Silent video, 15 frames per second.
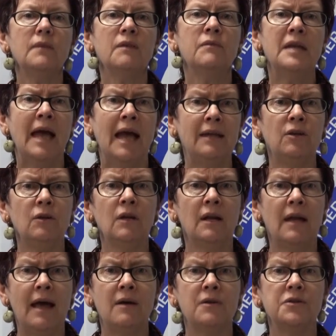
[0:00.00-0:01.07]
The annual
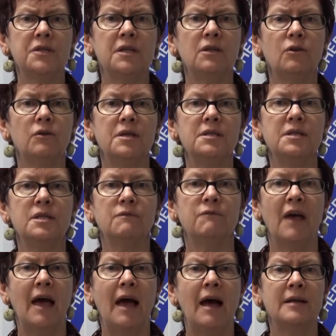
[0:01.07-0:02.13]
allowance increases
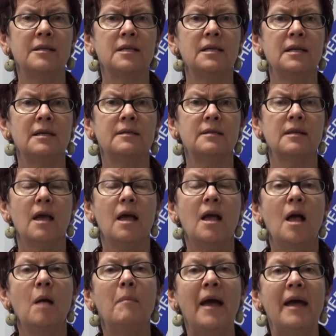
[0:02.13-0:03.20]
for RTS
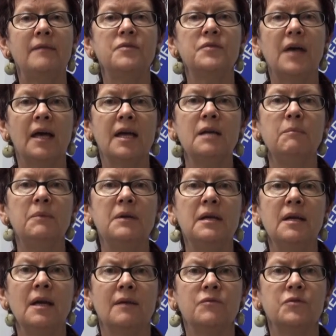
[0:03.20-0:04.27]
bands A,
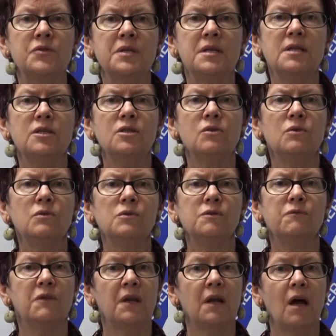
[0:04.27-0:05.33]
B and C schools
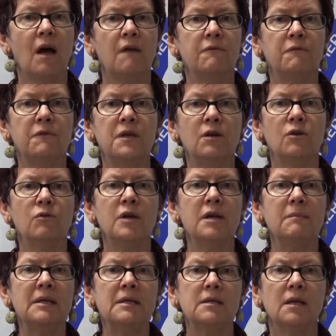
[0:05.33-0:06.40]
for the life of the
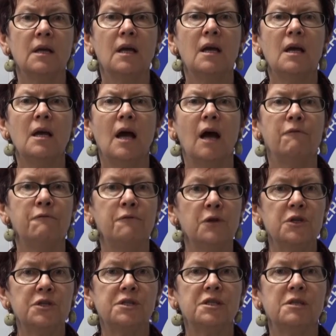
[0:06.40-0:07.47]
agreement. A
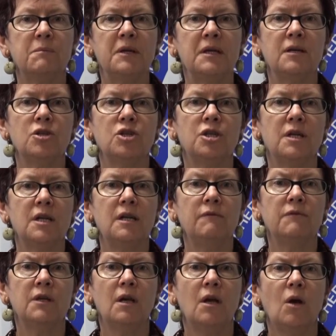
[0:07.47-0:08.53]
first has been
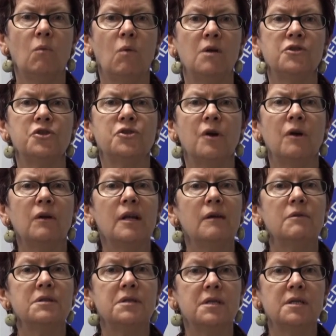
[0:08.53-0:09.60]
achieved while strongly
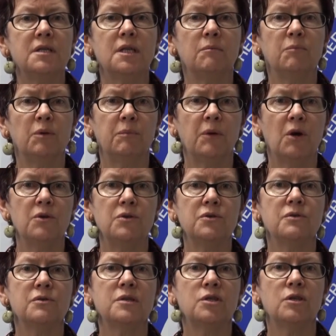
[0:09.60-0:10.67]
resisting
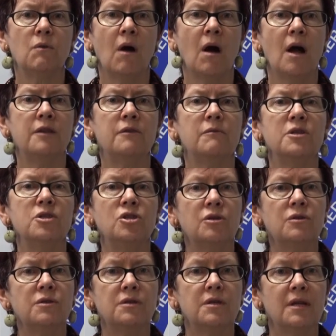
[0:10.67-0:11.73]
proposals to either
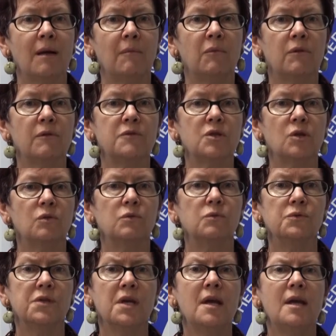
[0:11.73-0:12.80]
reduce the number of
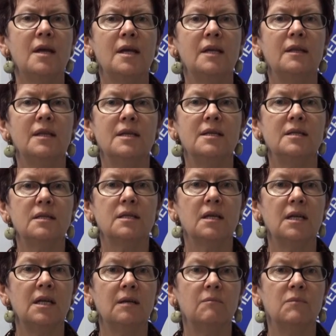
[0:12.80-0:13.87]
schools in these
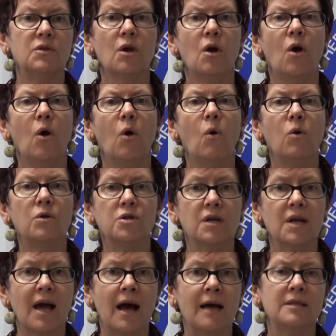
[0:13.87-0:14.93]
schemes or to
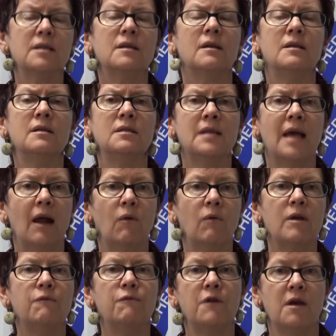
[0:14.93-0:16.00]
cut
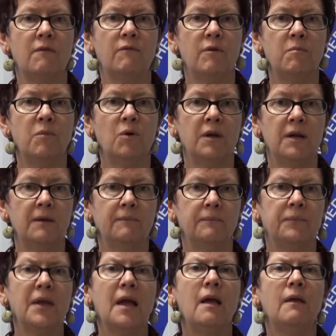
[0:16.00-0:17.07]
salary for everybody.
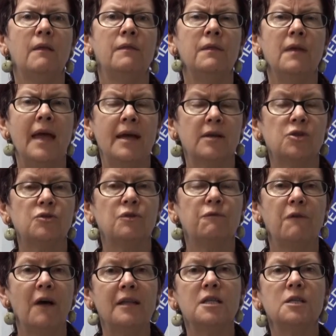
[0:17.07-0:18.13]
Extra
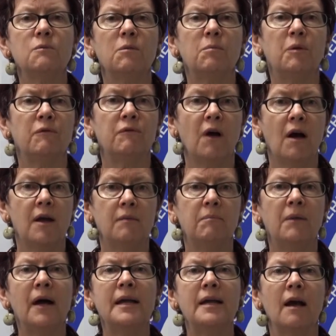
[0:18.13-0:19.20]
funds were provided
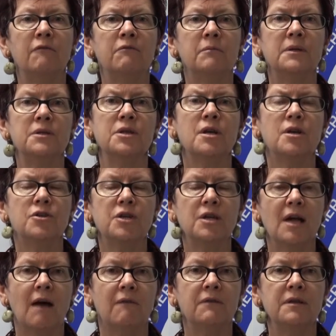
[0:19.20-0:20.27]
by government to
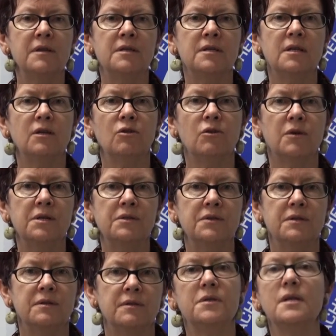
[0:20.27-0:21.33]
cover these
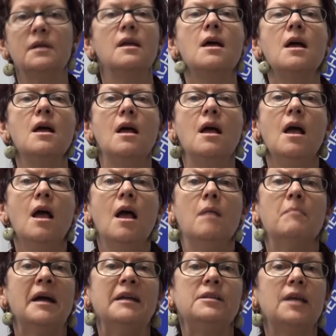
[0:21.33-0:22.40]
increases. In
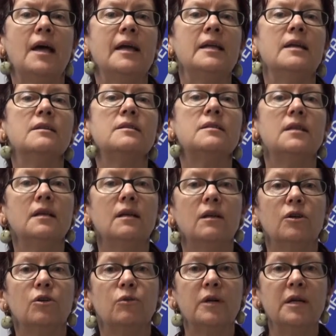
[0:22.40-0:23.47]
maintaining a
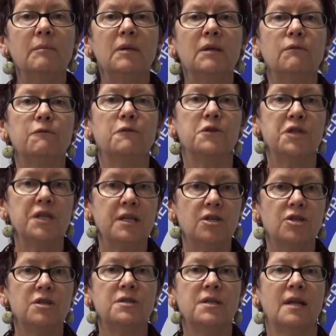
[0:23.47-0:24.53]
single agreement for
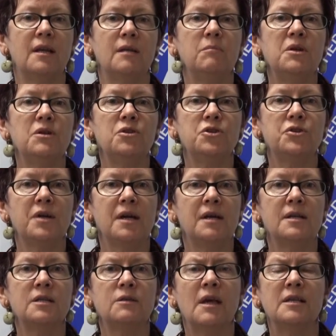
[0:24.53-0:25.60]
teachers and
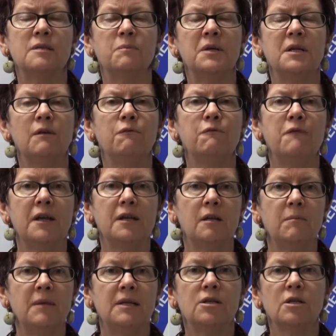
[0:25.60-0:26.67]
administrators has been a
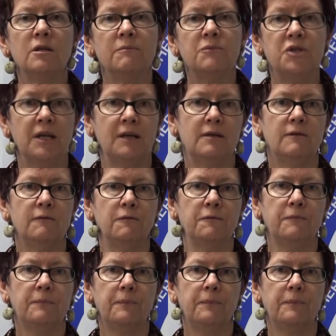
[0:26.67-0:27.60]
fundamental objective,